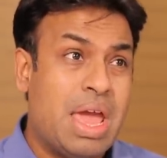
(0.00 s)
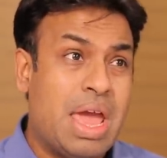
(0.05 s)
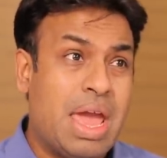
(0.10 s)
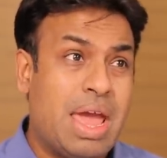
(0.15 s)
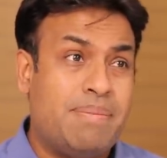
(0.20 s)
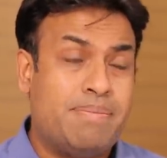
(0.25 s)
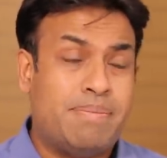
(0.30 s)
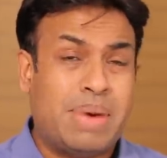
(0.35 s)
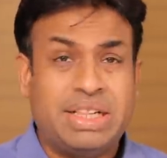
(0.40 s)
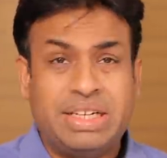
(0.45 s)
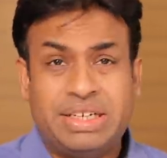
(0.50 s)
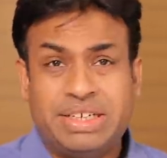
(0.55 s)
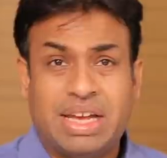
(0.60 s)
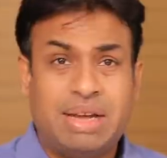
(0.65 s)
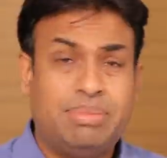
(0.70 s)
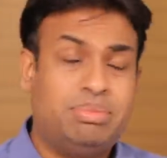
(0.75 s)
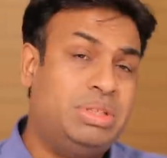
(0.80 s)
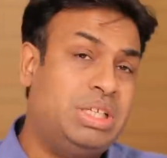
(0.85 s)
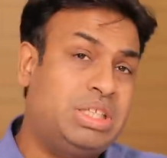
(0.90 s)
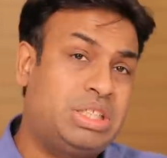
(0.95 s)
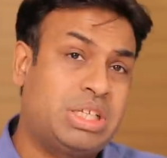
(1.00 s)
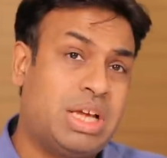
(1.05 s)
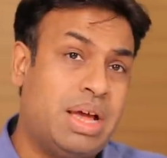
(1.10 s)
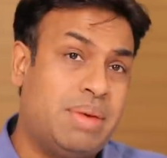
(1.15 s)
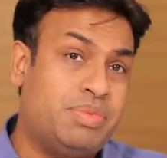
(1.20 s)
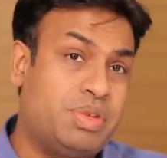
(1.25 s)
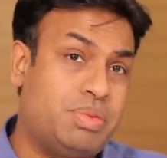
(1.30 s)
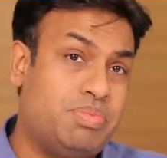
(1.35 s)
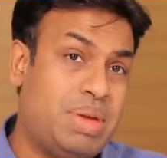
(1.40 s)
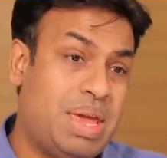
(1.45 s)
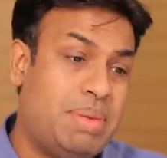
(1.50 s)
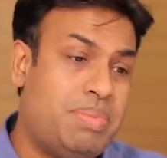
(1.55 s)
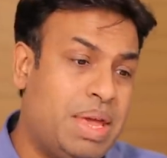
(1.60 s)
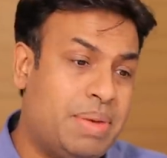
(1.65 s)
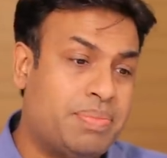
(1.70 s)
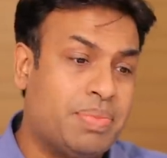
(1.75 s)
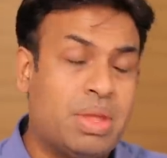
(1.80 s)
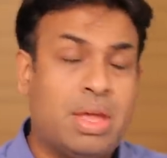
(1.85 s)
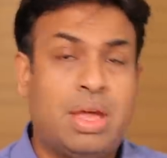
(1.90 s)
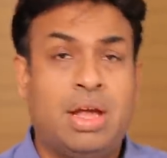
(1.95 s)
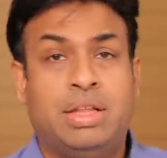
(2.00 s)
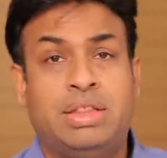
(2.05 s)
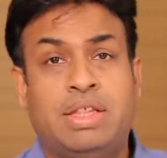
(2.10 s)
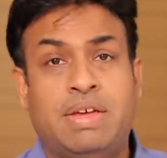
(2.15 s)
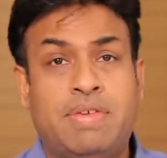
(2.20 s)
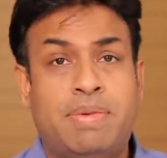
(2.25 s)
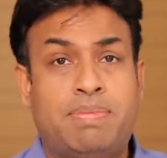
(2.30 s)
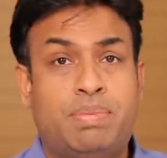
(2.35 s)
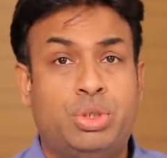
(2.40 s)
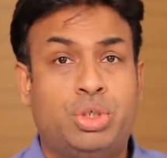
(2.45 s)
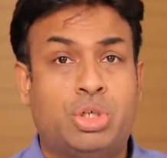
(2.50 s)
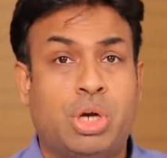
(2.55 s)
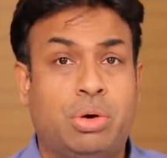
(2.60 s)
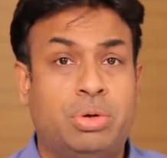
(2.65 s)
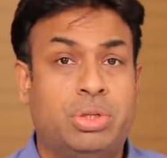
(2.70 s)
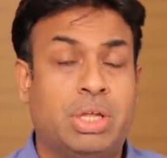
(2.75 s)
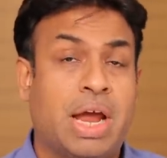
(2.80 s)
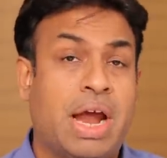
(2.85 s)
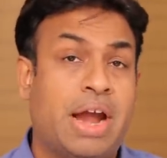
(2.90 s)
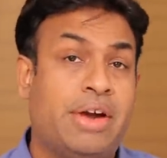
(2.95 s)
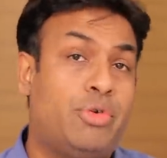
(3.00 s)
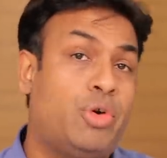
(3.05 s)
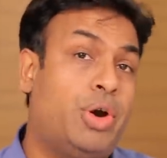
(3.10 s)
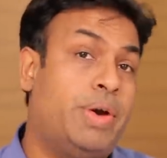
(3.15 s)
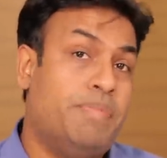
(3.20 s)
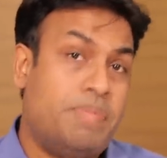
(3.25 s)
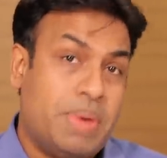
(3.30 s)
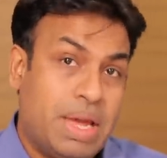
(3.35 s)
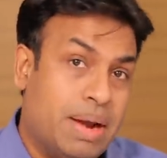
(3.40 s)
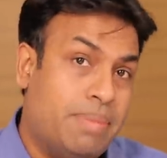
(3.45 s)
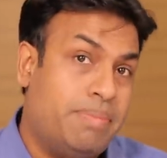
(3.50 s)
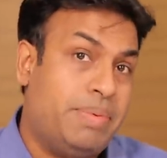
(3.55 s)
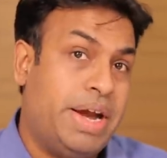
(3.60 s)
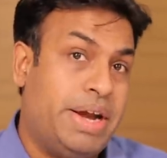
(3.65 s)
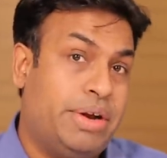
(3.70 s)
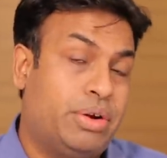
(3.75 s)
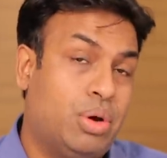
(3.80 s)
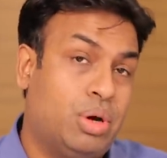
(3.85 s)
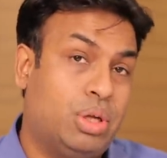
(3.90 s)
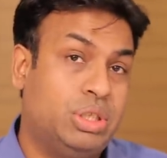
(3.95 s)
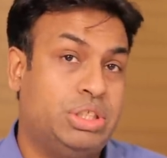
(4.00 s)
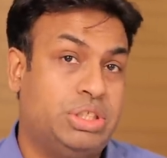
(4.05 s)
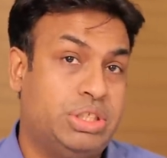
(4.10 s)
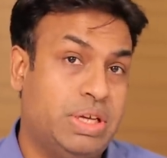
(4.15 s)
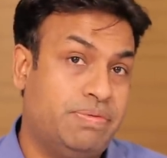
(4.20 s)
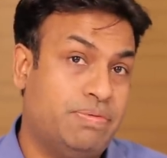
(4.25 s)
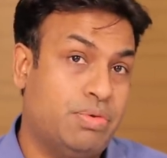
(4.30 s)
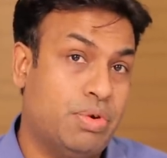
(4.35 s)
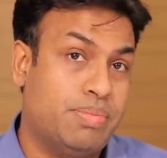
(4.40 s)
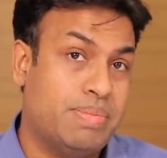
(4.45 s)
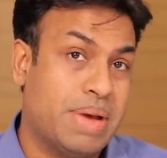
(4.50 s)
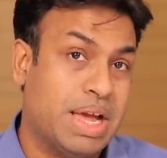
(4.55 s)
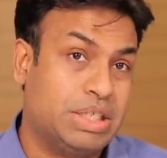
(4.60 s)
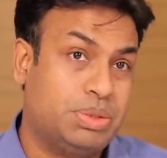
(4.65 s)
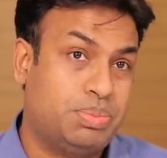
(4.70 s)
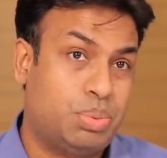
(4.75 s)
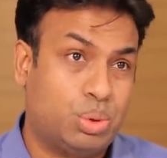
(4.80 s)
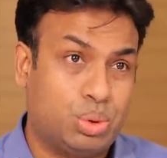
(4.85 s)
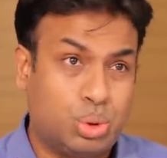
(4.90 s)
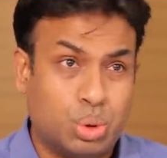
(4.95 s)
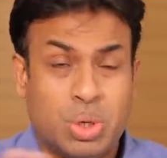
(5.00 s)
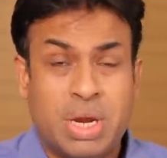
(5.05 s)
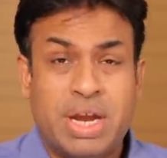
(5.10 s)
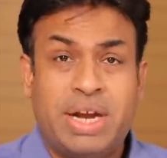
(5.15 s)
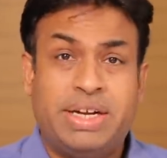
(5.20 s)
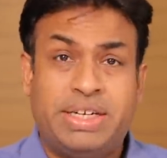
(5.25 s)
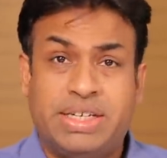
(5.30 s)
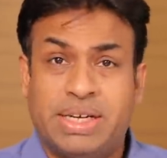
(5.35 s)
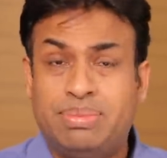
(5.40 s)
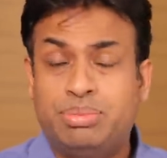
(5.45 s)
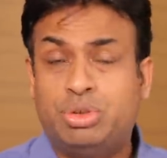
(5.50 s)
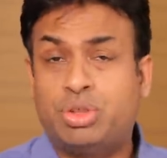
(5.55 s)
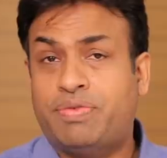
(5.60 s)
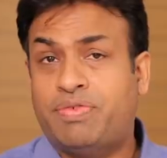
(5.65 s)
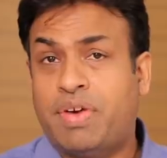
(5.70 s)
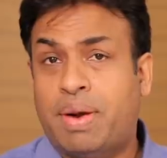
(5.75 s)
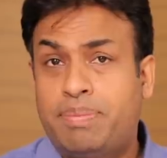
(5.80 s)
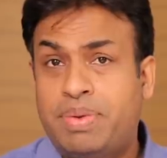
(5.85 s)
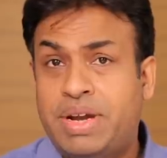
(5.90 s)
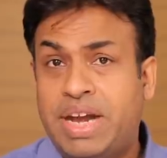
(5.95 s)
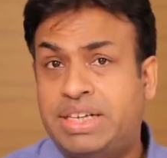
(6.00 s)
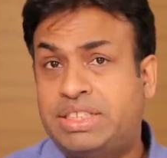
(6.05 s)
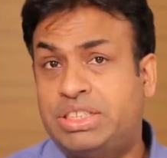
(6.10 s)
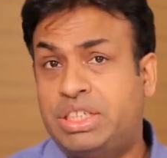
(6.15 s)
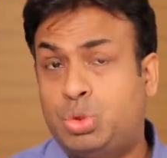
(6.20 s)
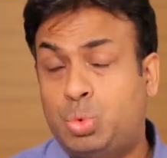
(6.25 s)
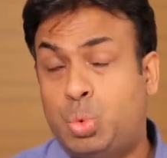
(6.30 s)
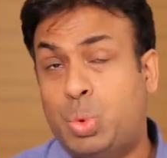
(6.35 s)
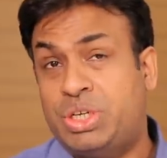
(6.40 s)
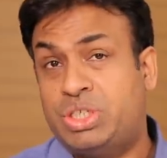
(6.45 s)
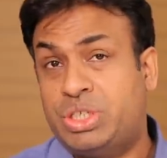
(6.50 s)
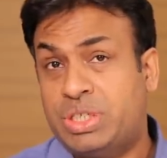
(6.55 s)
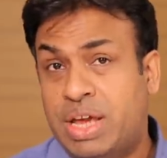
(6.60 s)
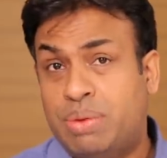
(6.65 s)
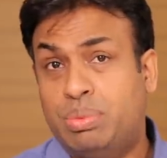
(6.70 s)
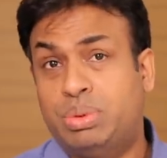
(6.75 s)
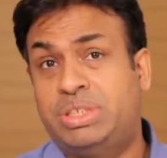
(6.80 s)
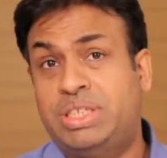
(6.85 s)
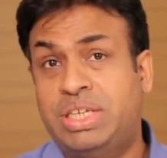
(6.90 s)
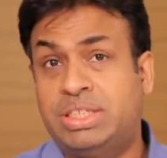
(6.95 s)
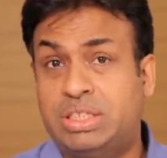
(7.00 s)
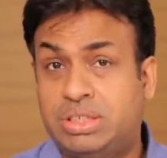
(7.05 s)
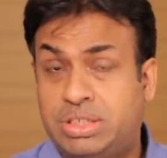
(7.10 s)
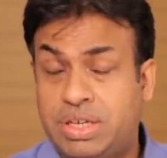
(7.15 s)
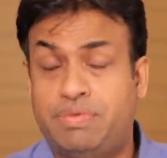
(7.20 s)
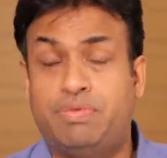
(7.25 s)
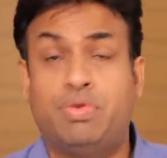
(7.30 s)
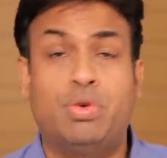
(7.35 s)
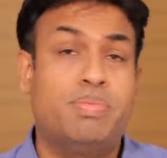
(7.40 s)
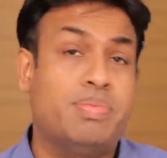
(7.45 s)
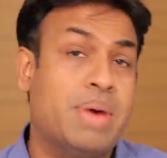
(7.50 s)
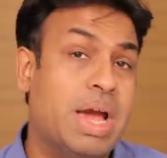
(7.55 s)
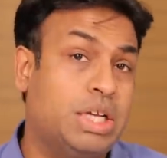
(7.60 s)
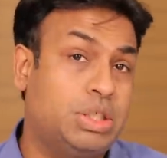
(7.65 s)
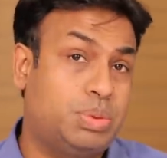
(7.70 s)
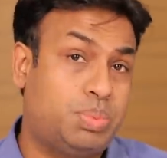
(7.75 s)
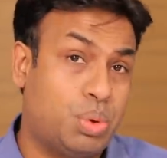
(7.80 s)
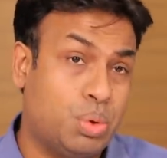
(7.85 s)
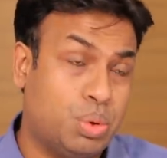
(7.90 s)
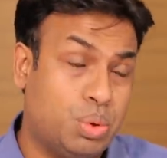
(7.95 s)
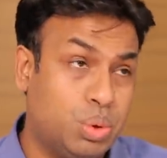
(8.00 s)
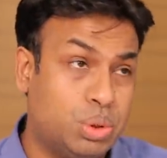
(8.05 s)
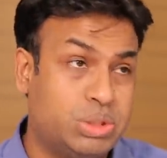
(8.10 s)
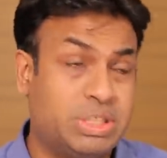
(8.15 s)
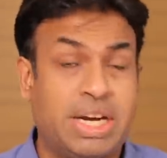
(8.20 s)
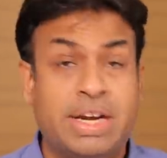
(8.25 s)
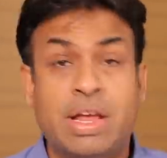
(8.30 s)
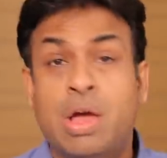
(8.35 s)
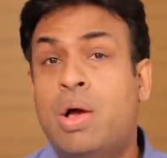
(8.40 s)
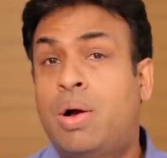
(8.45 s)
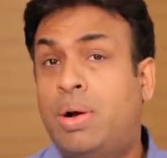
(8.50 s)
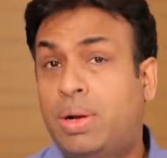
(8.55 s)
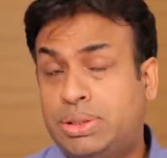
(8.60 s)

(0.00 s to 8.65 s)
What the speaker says: And by the time this comes, maybe they will push out the Android P update on the Zenfone Max Pro. So in terms of update situation, I would say the Zenfone Max Pro goes ahead.